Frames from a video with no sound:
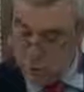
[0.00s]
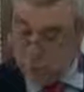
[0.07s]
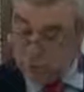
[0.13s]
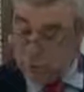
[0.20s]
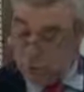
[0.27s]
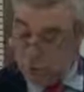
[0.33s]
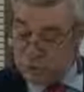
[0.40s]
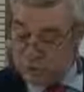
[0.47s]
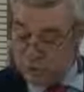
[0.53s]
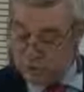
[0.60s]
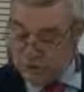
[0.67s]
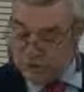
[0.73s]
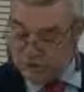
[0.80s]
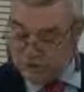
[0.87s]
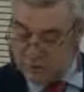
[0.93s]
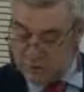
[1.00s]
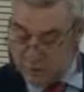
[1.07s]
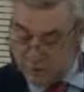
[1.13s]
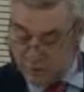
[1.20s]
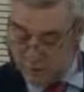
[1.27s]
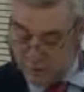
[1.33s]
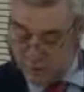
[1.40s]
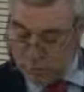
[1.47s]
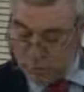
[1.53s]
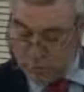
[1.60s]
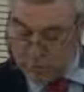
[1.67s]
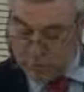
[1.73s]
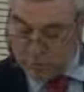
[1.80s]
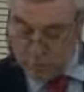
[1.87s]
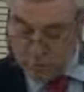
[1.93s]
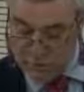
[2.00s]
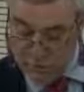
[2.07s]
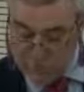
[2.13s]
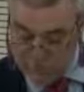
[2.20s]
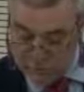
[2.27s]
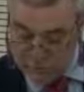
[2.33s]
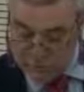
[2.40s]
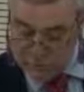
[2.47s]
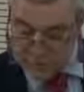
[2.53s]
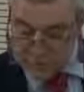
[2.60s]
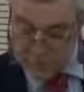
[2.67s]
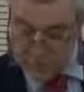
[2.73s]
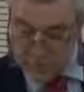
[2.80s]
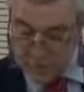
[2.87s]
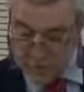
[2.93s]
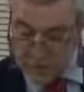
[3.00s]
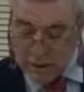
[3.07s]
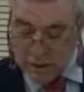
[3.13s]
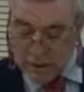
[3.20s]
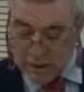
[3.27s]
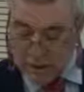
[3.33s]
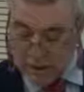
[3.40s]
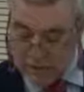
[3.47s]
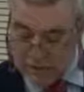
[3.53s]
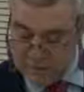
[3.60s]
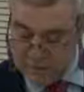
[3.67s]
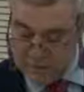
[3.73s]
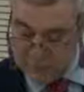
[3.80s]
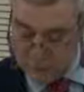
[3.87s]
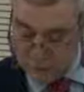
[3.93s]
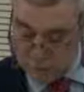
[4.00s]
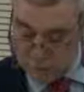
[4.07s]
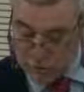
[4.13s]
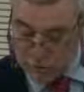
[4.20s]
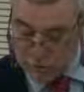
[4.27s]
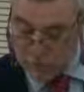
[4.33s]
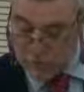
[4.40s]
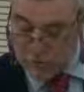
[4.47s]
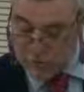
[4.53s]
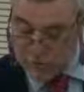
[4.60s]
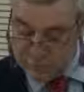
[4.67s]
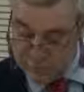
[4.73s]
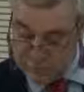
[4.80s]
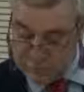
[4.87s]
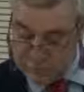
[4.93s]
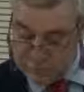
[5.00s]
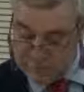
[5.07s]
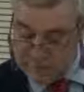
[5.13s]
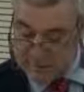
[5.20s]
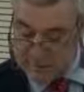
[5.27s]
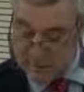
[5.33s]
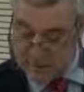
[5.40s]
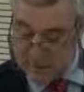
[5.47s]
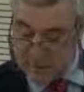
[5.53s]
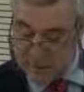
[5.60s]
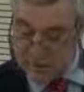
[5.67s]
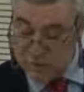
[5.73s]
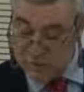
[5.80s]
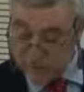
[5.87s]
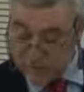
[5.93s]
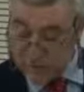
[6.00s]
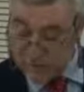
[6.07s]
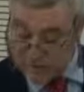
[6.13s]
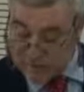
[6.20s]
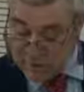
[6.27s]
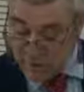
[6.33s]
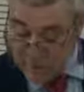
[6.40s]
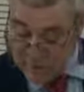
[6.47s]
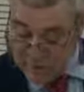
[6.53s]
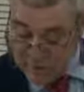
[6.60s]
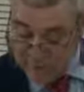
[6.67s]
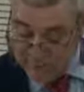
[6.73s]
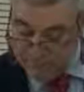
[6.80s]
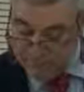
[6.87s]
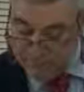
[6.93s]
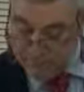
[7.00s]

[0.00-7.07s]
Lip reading: The shooting range at the North Mall, together with offices, car parking, stores, spaces, is progressing well.